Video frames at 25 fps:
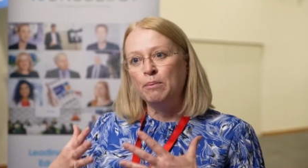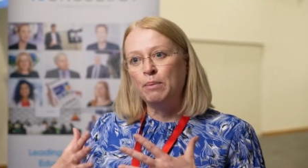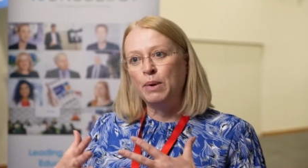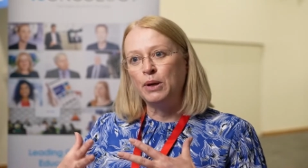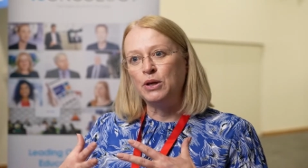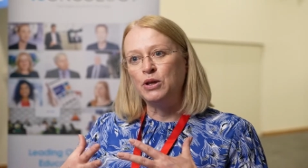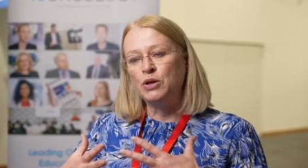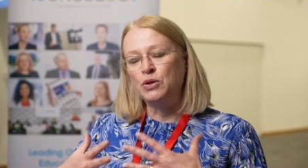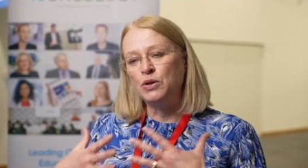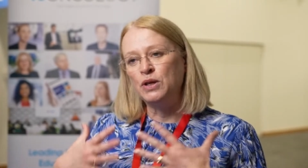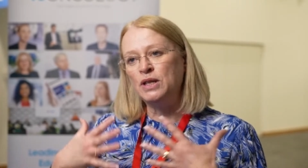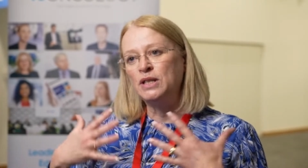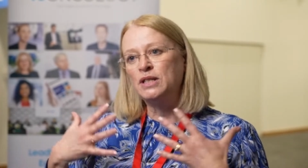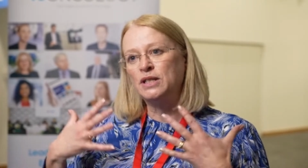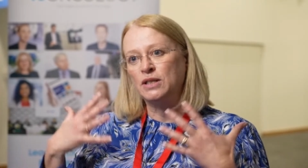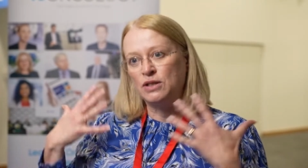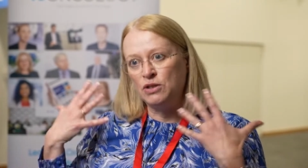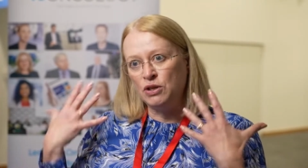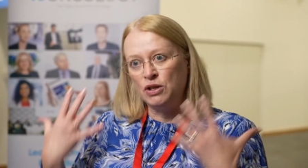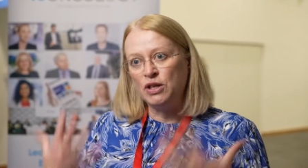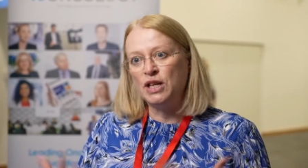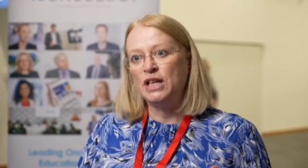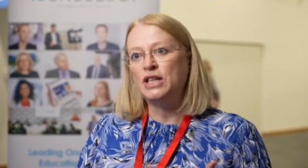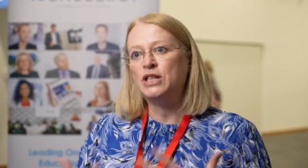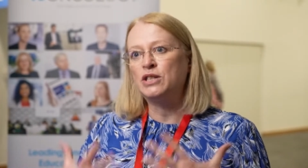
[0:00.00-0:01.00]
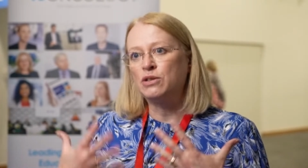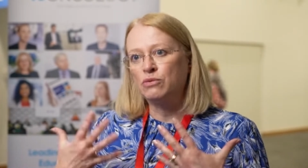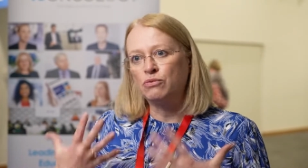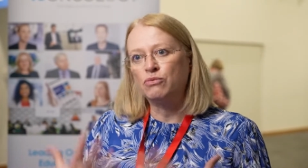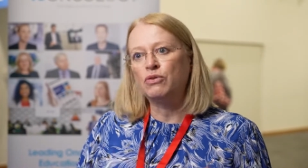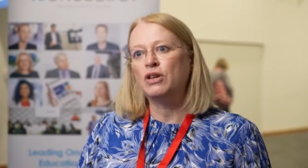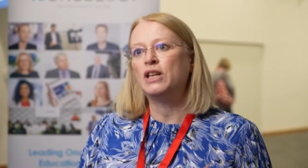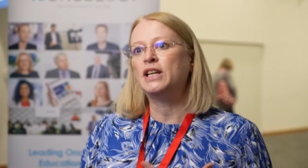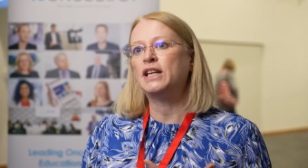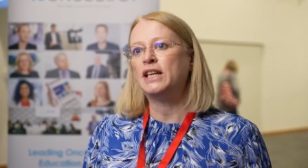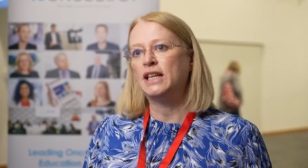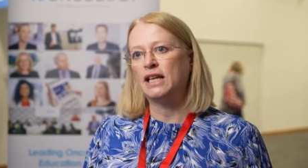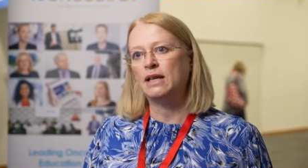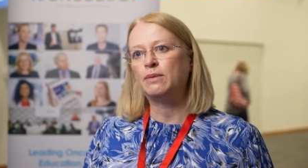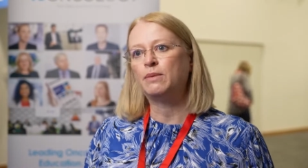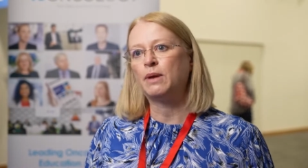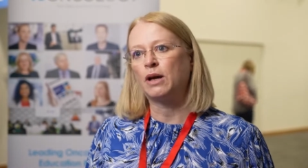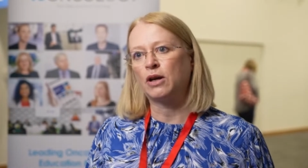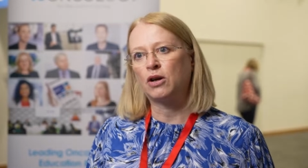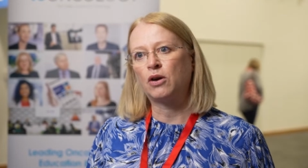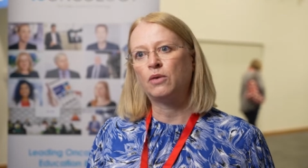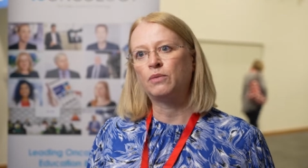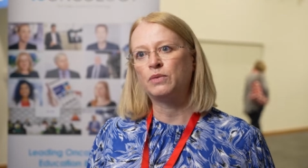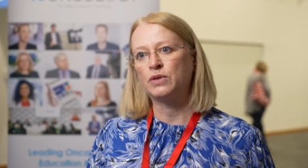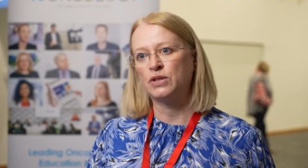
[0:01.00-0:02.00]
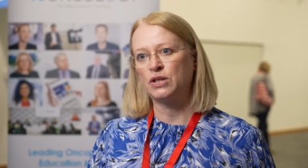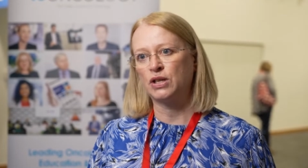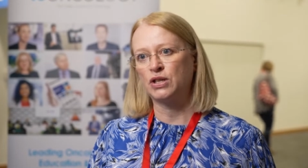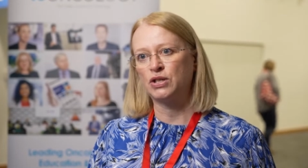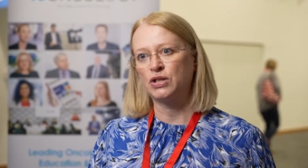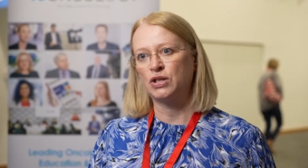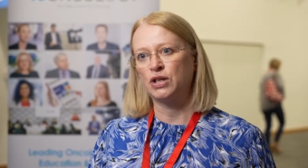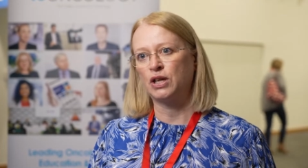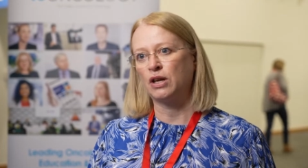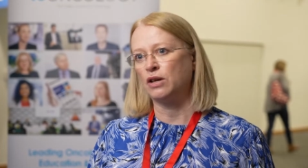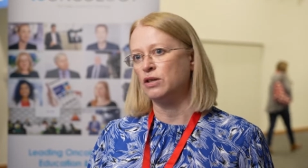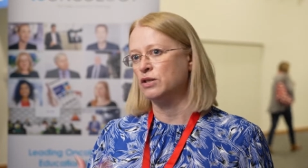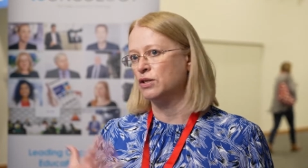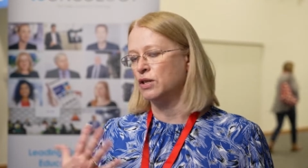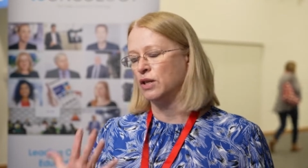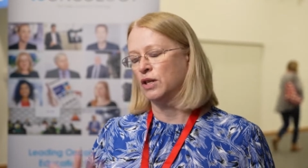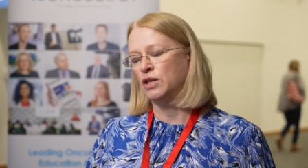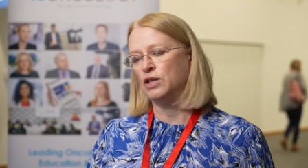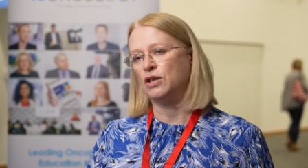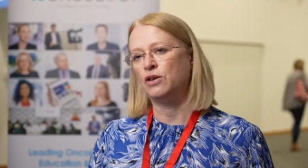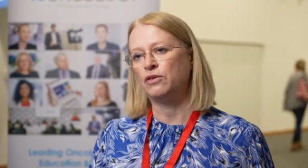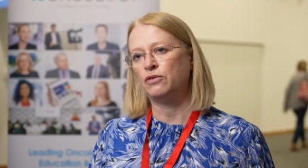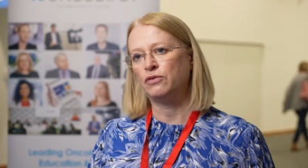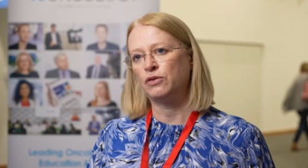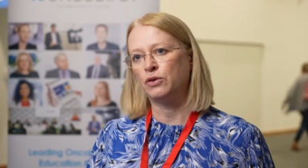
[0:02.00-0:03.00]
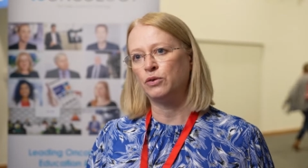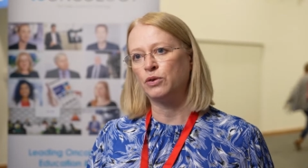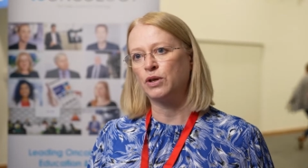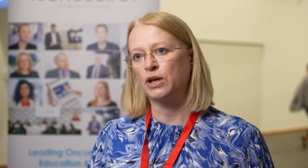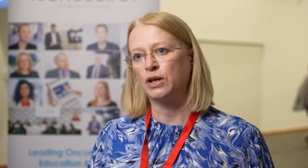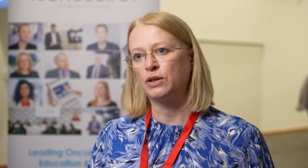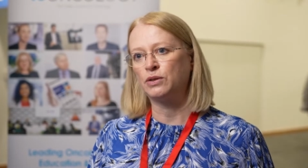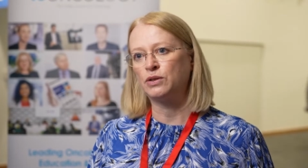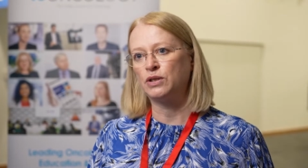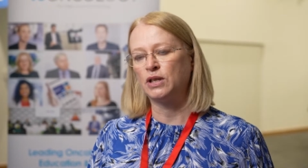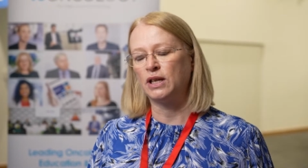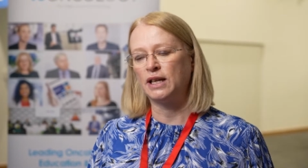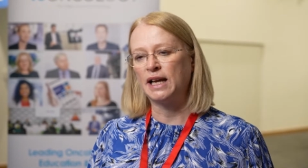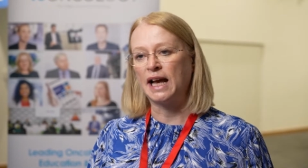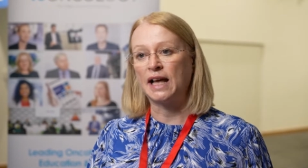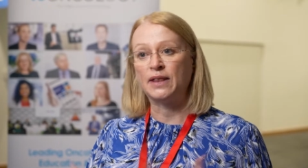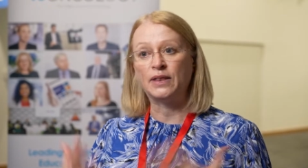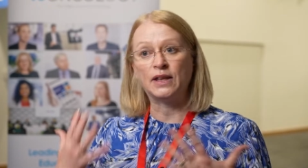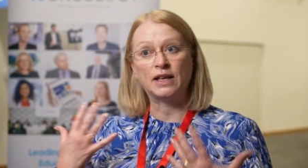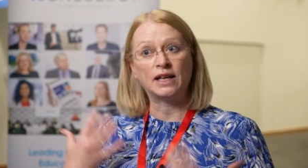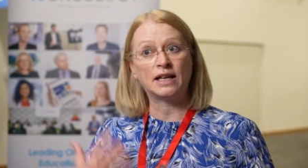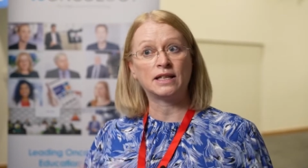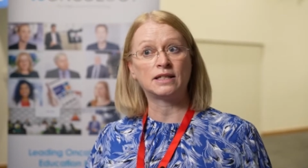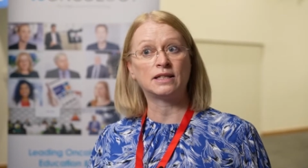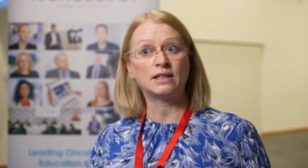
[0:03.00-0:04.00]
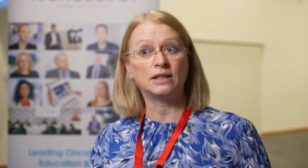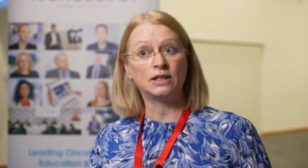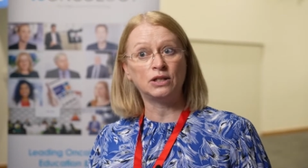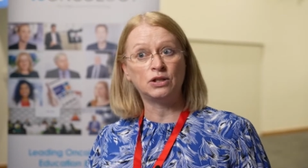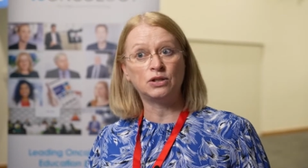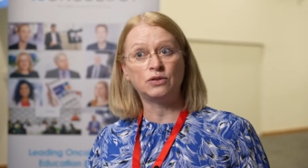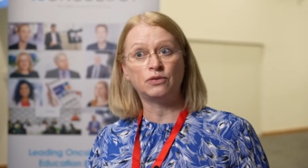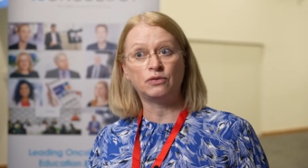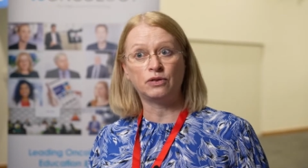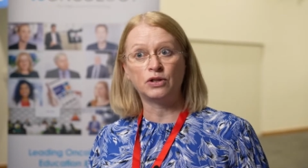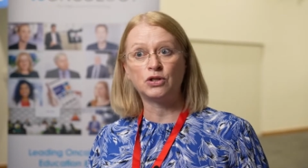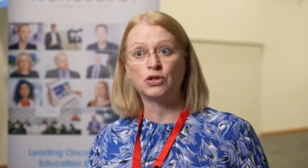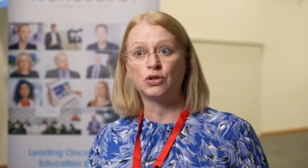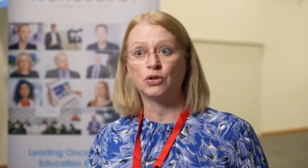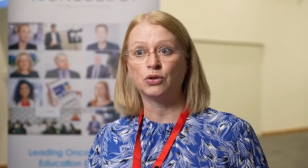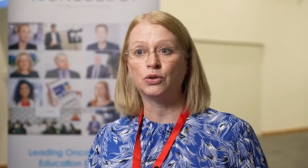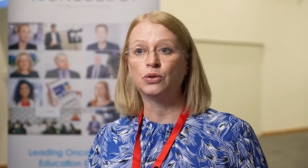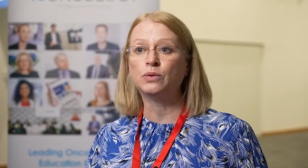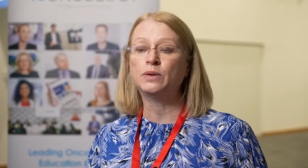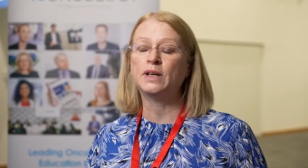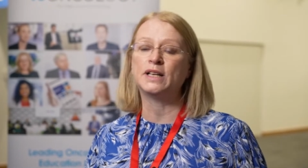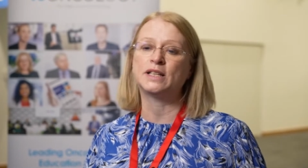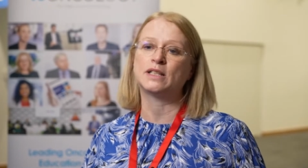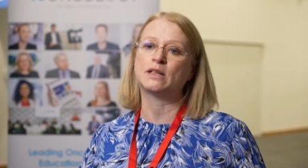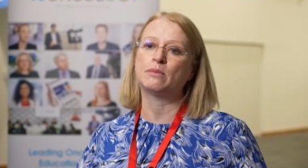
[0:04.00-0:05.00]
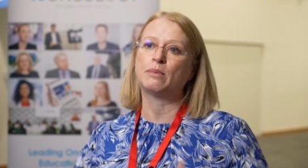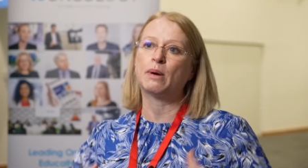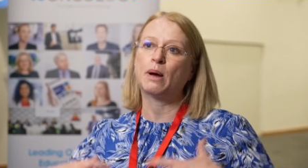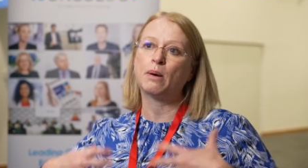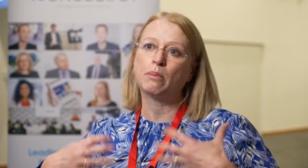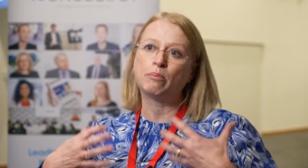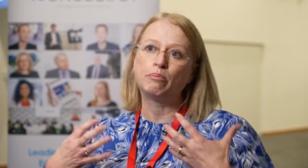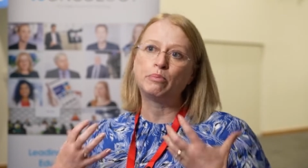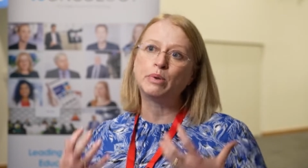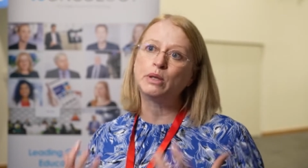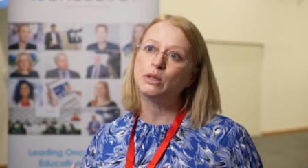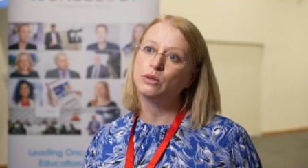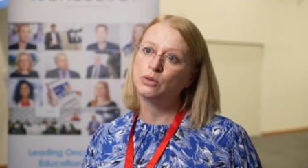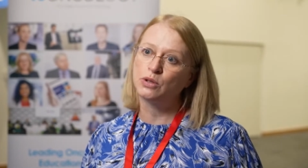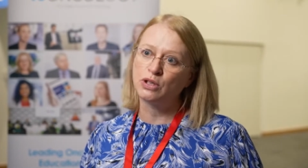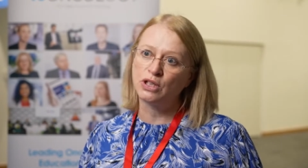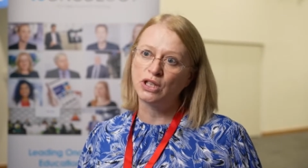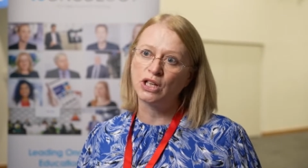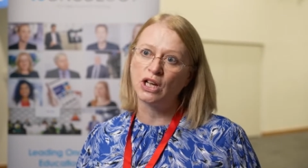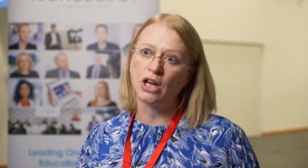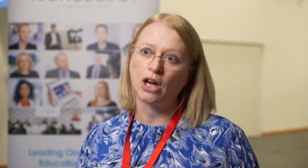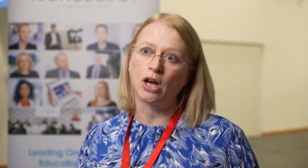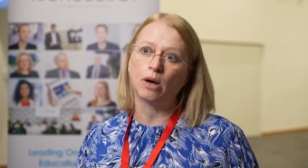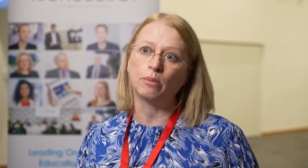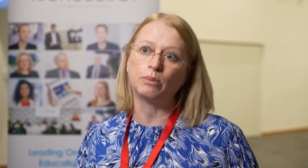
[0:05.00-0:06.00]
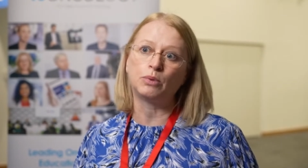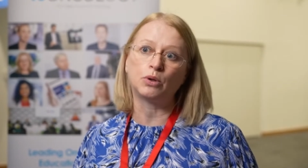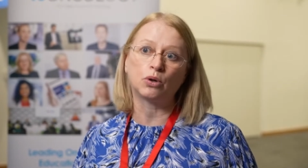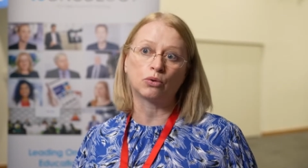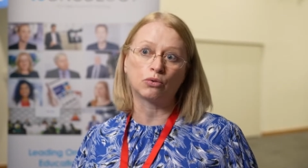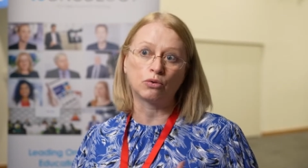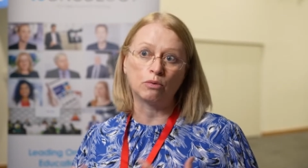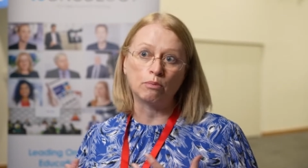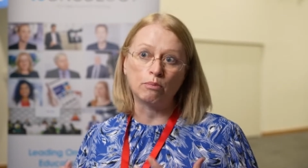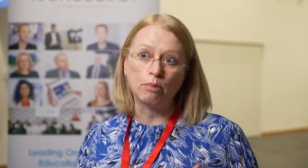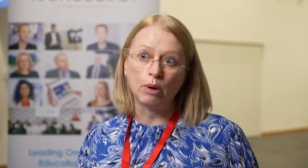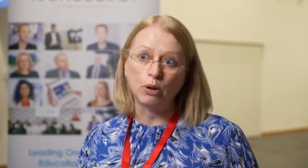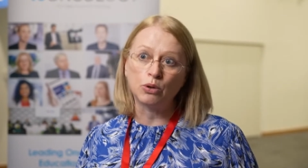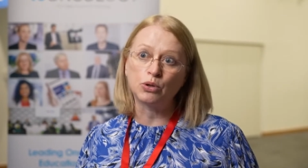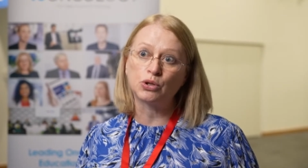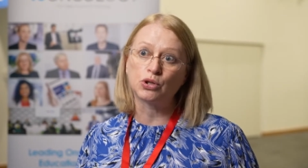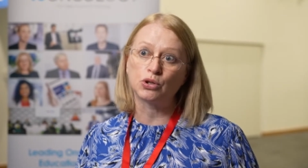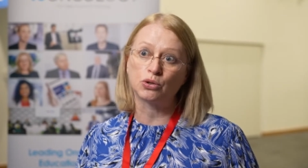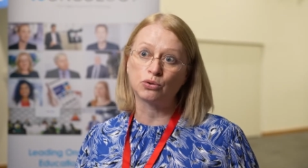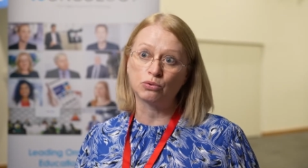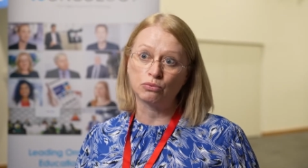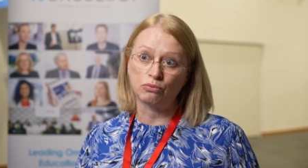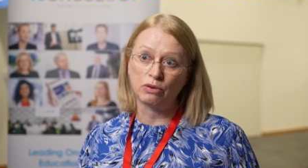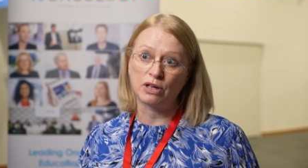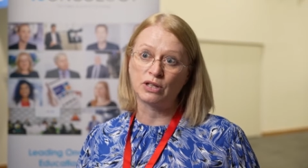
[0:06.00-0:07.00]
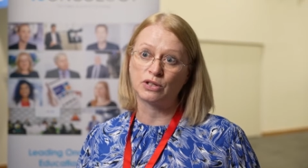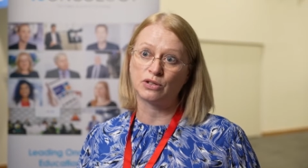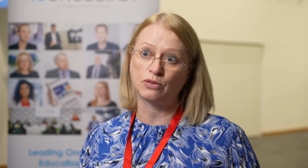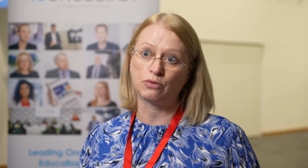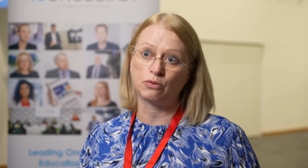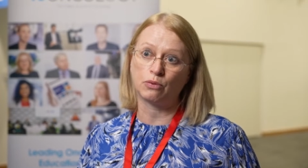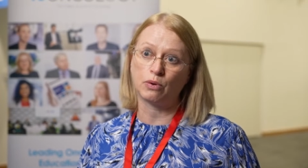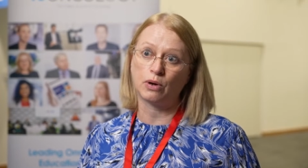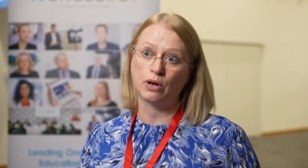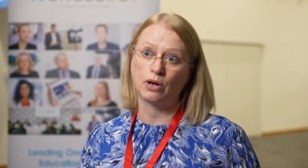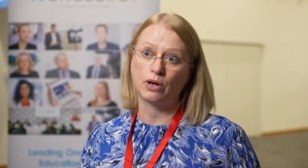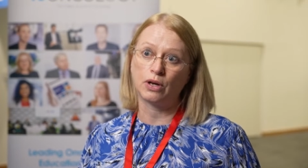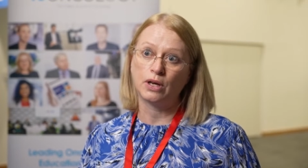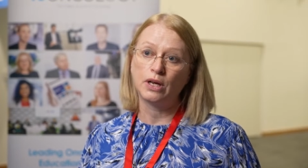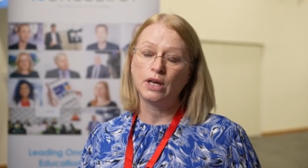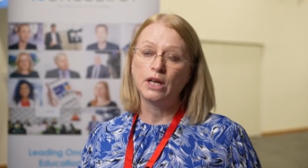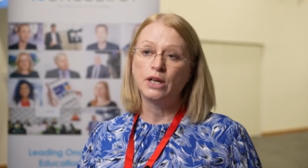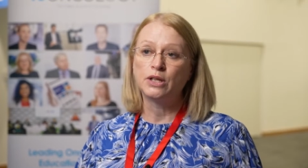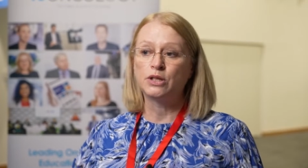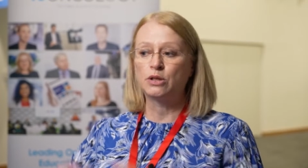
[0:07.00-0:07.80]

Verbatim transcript: But you need you need to really keep that conversation going so they don't feel guilty. And then as an individual, it's about building up your emotional reservoir.